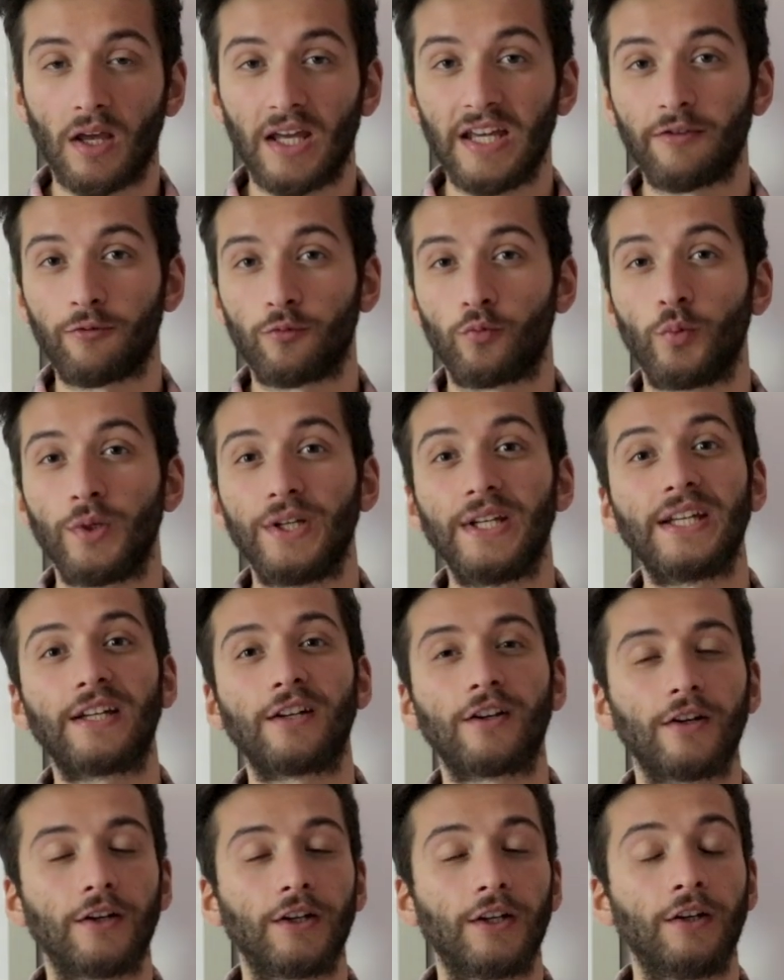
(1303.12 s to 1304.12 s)
if we
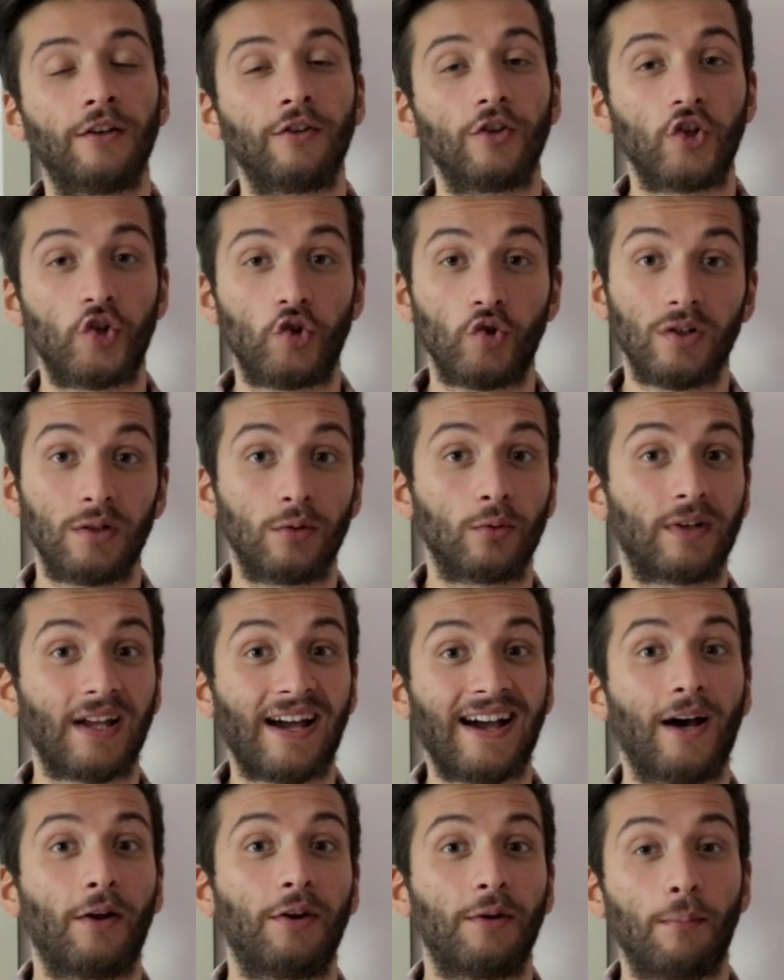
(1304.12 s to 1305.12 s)
can drill
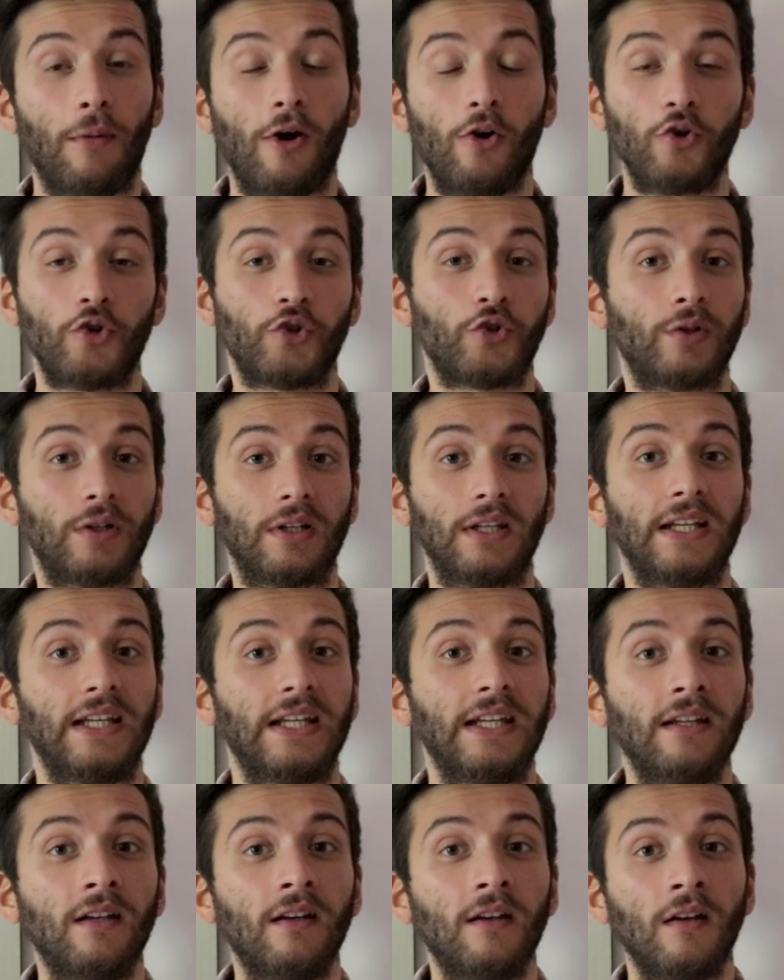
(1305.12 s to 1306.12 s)
down
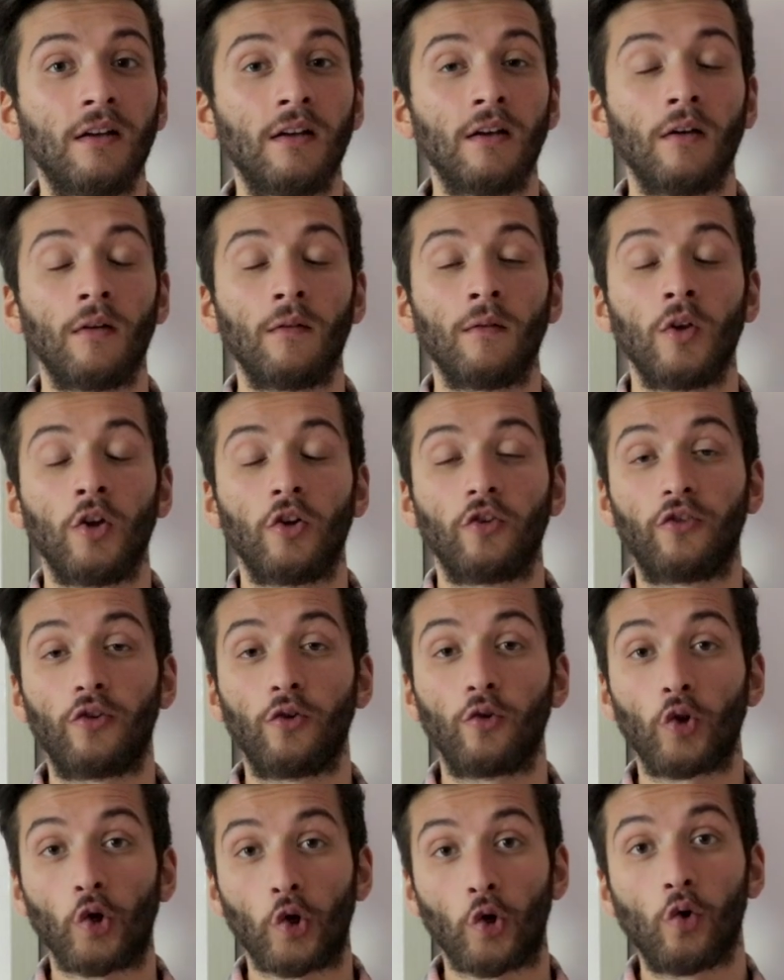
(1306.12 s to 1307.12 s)
emotionally
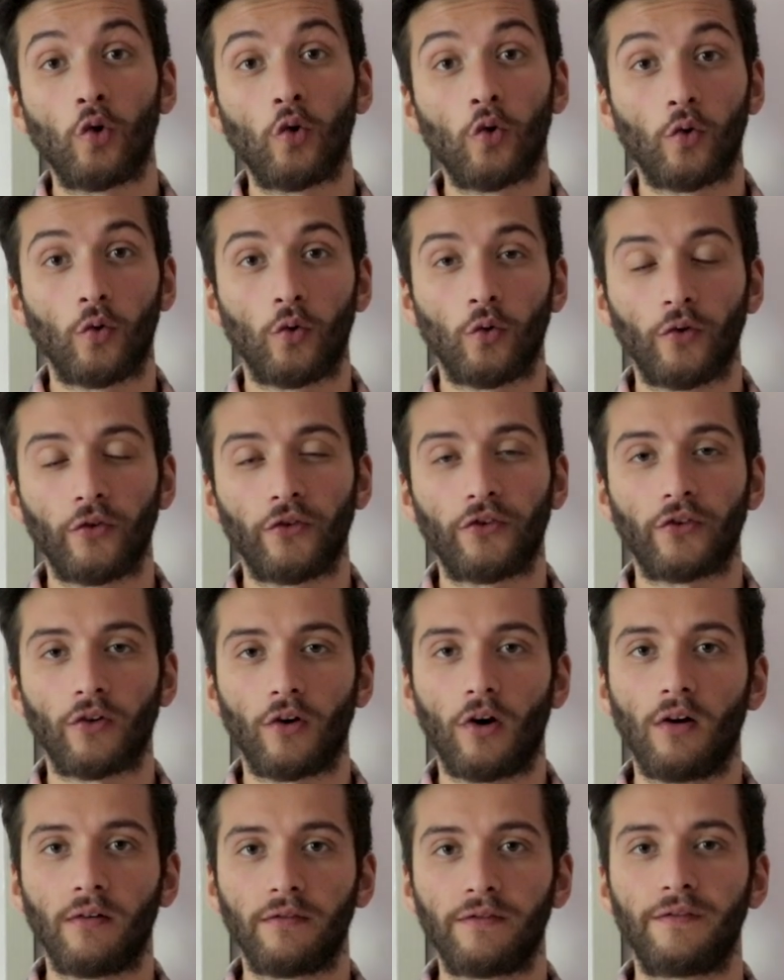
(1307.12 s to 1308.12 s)
to the cause
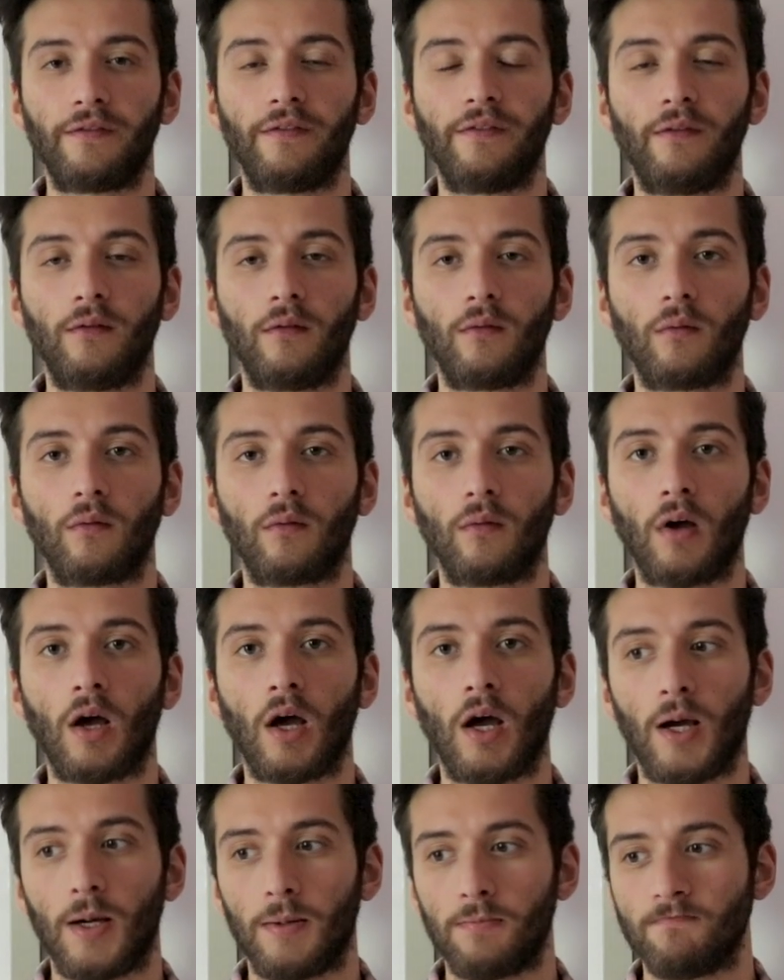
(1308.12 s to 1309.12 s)
of
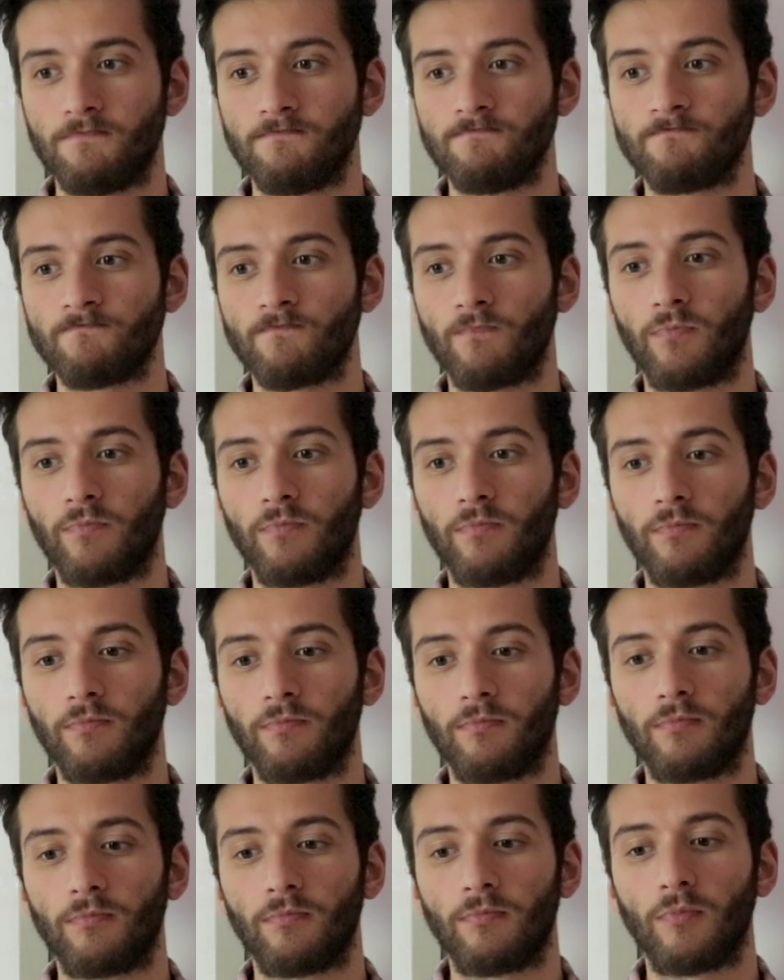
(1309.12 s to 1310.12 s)
um,
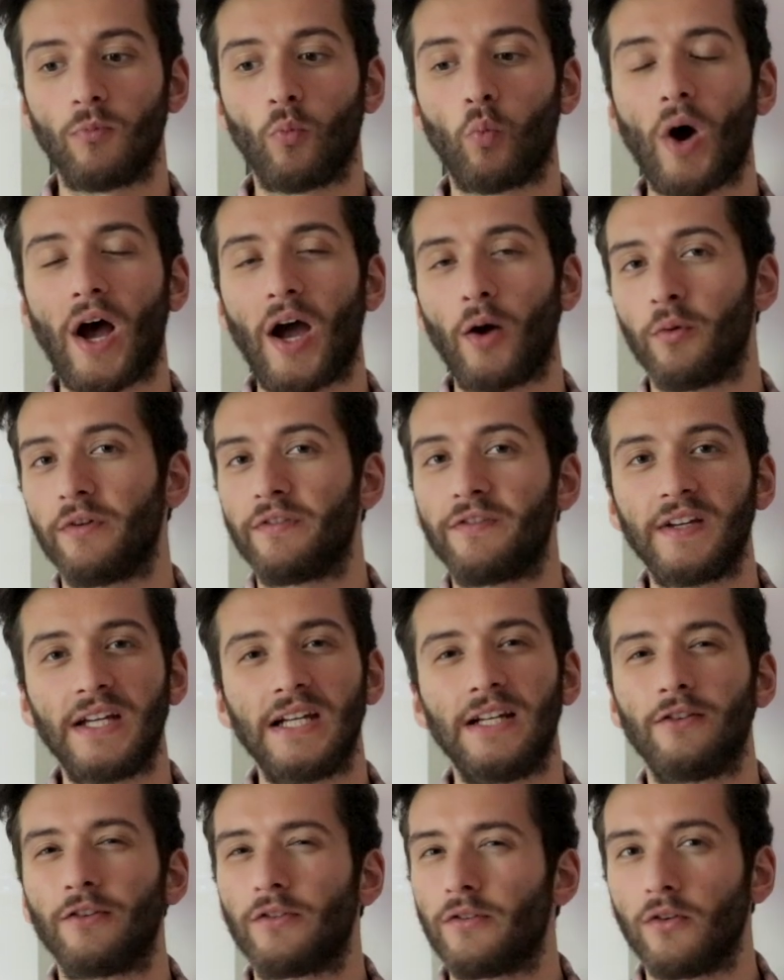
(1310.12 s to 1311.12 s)
why we
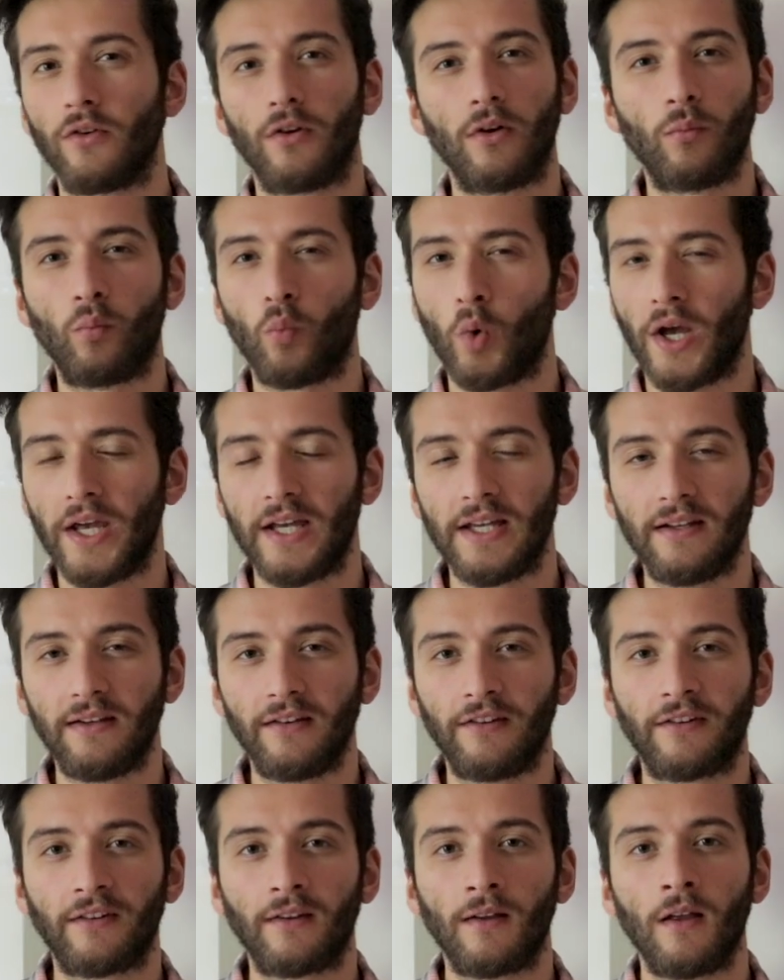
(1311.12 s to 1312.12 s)
feel in certain
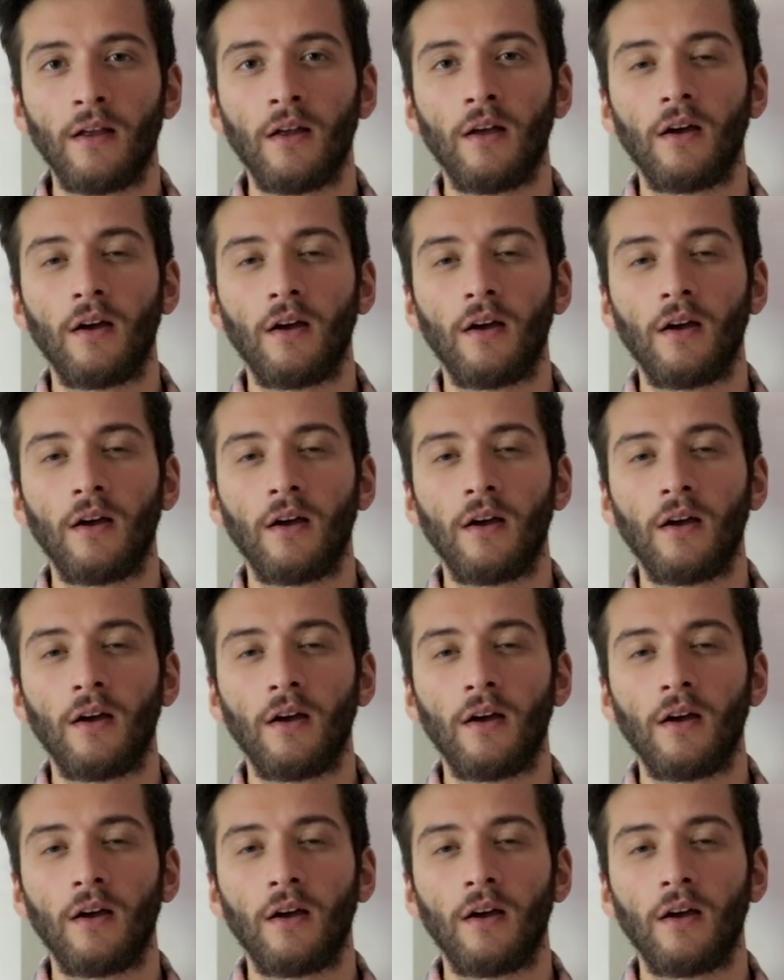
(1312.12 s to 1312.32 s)
ways,